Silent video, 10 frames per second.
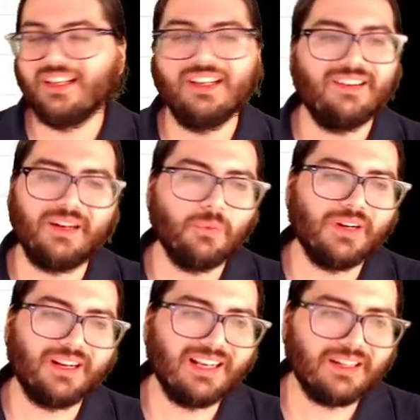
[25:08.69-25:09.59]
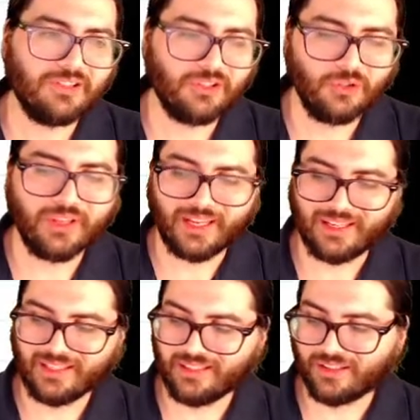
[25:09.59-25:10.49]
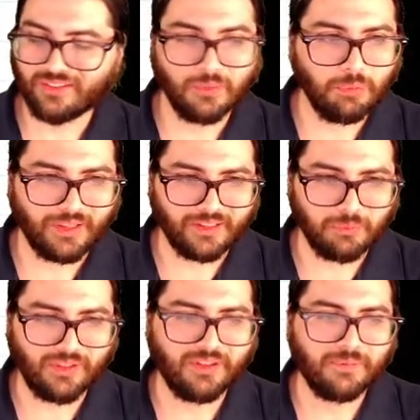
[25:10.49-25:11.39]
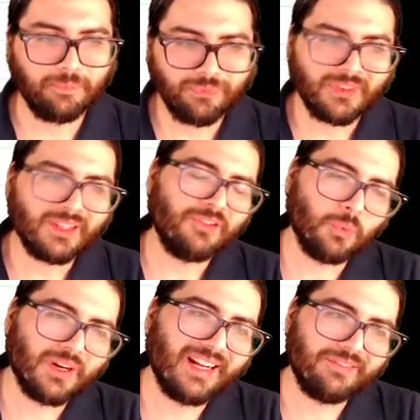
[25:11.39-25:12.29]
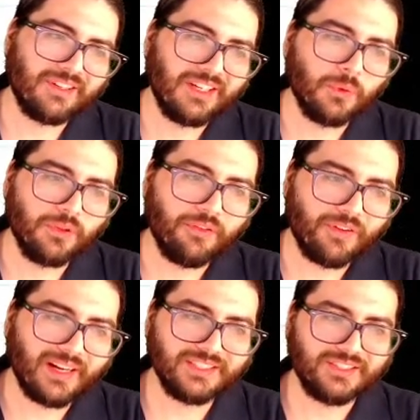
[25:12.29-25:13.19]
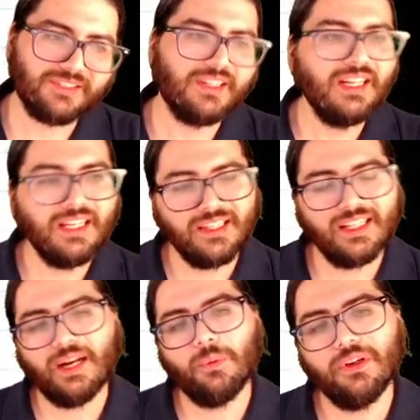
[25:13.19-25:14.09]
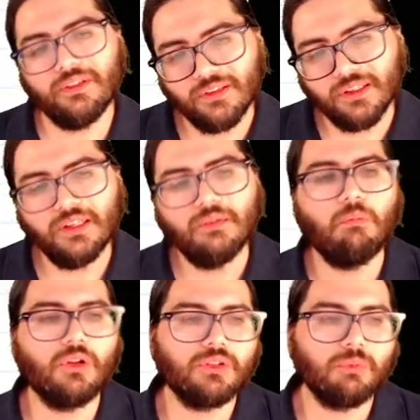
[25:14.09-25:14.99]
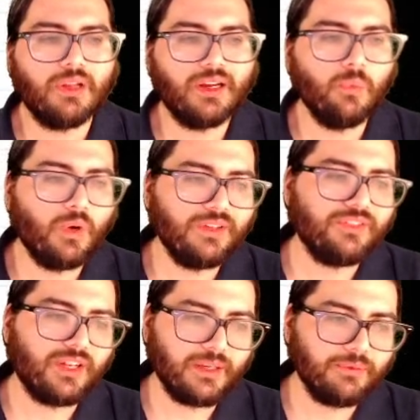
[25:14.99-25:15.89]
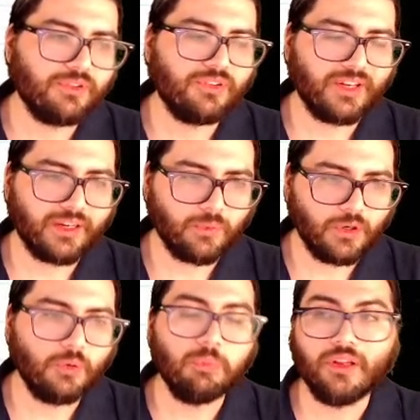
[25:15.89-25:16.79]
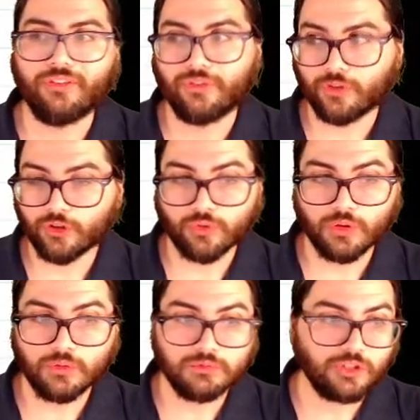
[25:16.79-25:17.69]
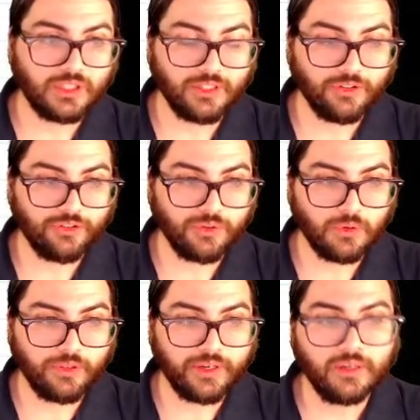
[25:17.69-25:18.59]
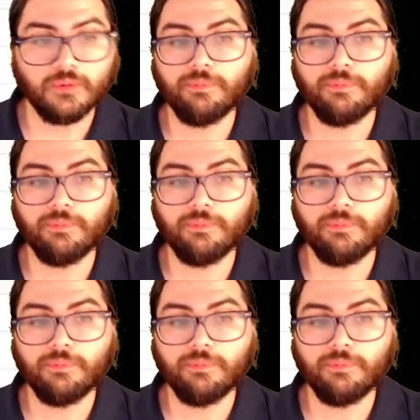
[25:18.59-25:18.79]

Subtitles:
And we're not allowed to do that in the simplex method. So we're going to have to deal with the fractions. Then I would multiply 1 times second row plus the first row to clear a 0 there.